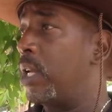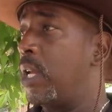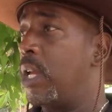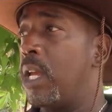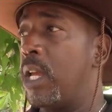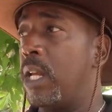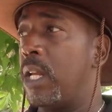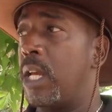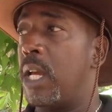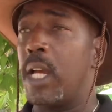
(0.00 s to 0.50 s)

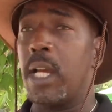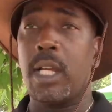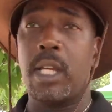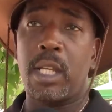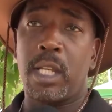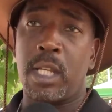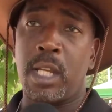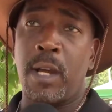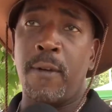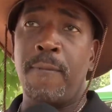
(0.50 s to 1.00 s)
And
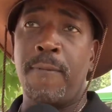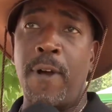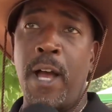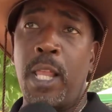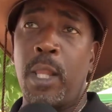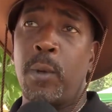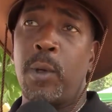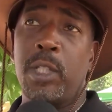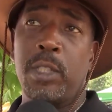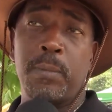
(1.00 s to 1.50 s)
uh, come
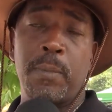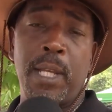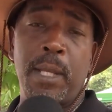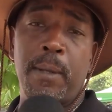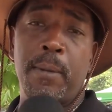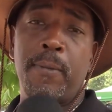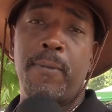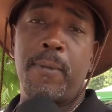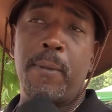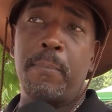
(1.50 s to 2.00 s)
follow us,
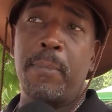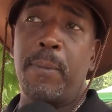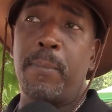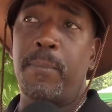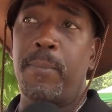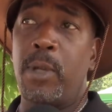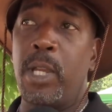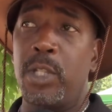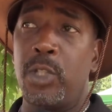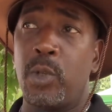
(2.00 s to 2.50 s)
man. B
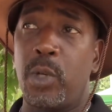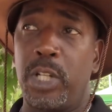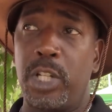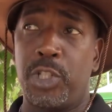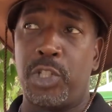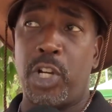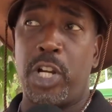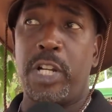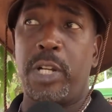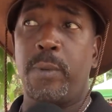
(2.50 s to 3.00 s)
enjoy the
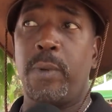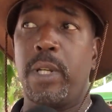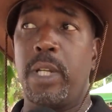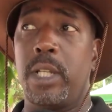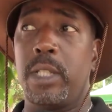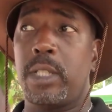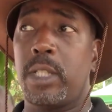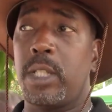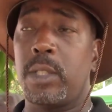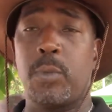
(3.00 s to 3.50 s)
journey with
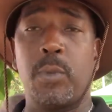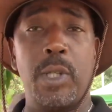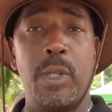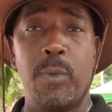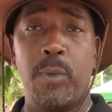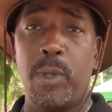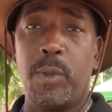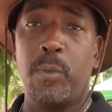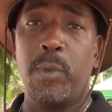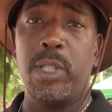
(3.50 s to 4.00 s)
us, cause we,
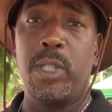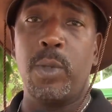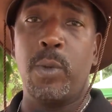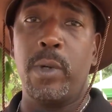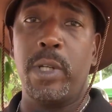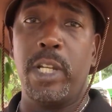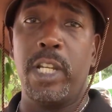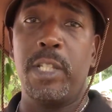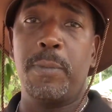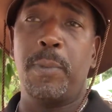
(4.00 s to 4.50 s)
we we
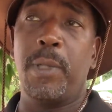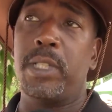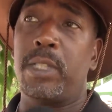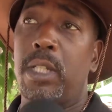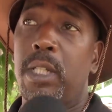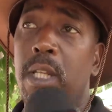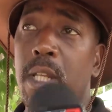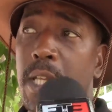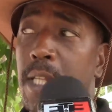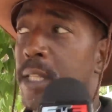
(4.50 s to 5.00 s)
doing it. He's
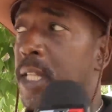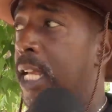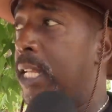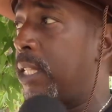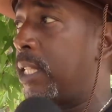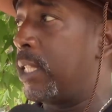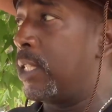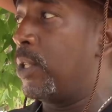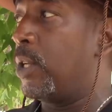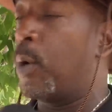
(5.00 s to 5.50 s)
pushing. They,
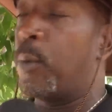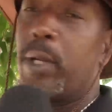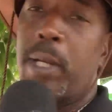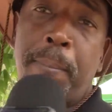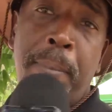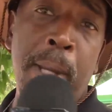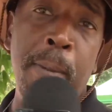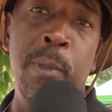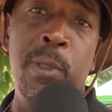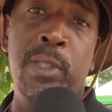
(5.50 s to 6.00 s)
you know, when the
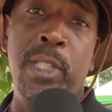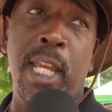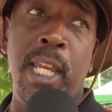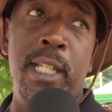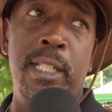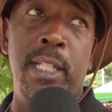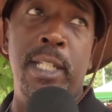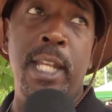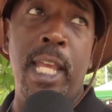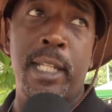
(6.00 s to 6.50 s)
people say
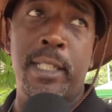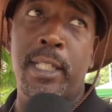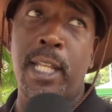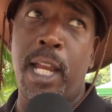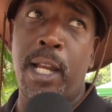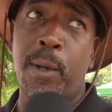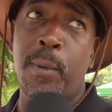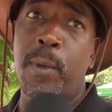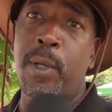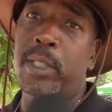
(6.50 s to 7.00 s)
he's the next
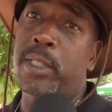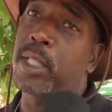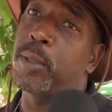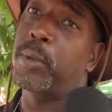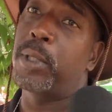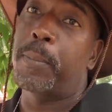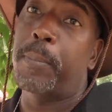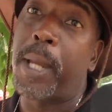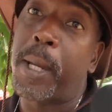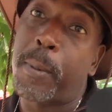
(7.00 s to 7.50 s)
Tiger Woods, and
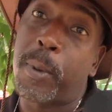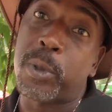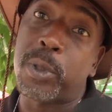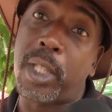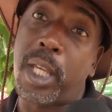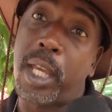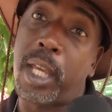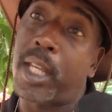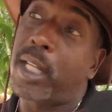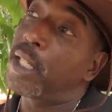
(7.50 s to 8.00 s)
when the people
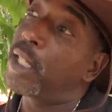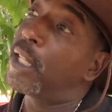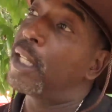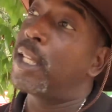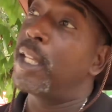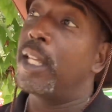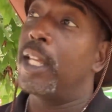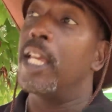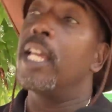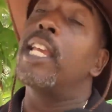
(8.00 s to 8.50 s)
say
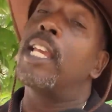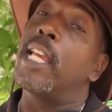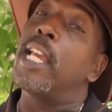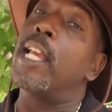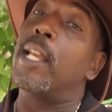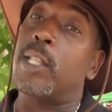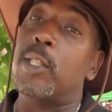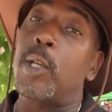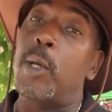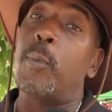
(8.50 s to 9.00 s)

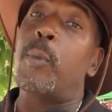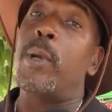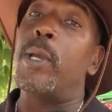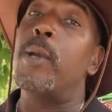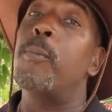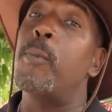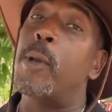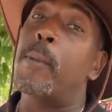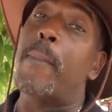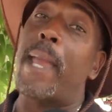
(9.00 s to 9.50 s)
it,
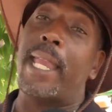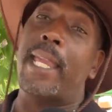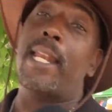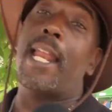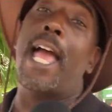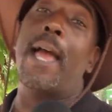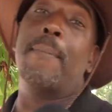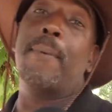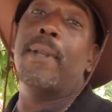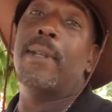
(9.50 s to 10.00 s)
we we make it
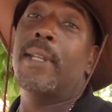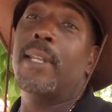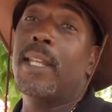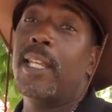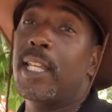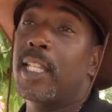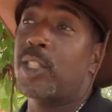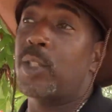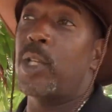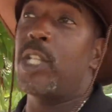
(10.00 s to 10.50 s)

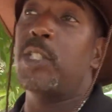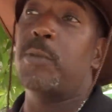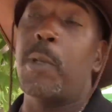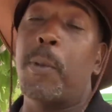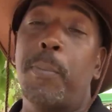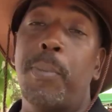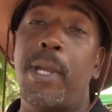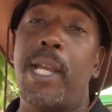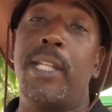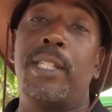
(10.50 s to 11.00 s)
happen. So he's been
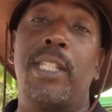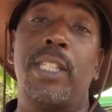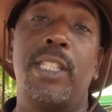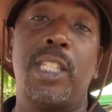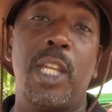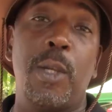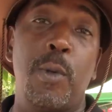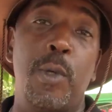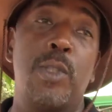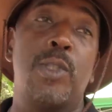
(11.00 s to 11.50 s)
playing since
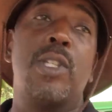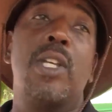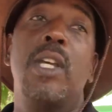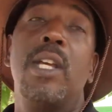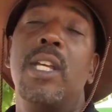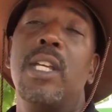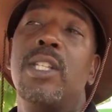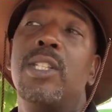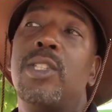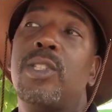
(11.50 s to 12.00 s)
he was
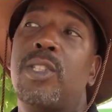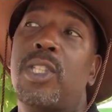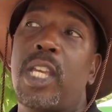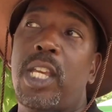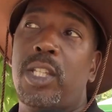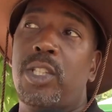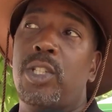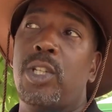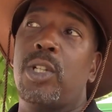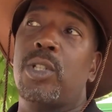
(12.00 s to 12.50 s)

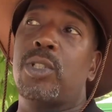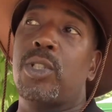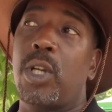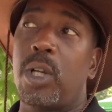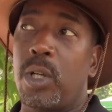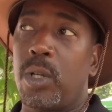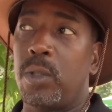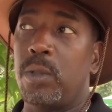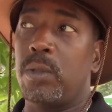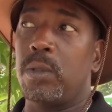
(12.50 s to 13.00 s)
six years
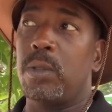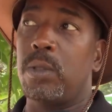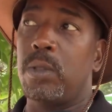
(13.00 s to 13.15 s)
old